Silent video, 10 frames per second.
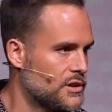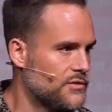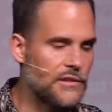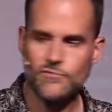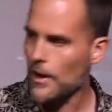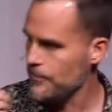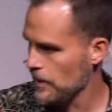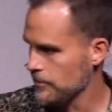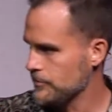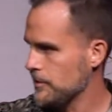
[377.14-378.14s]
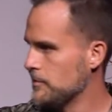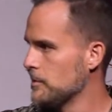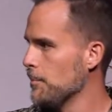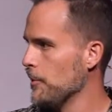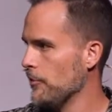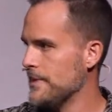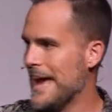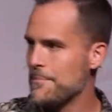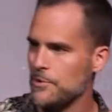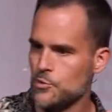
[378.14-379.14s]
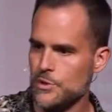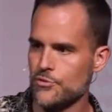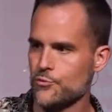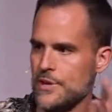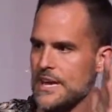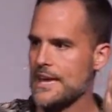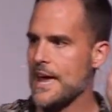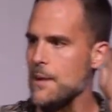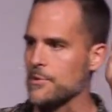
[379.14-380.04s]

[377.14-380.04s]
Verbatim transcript: They've done this. It's in the middle of the night between 3 a.m.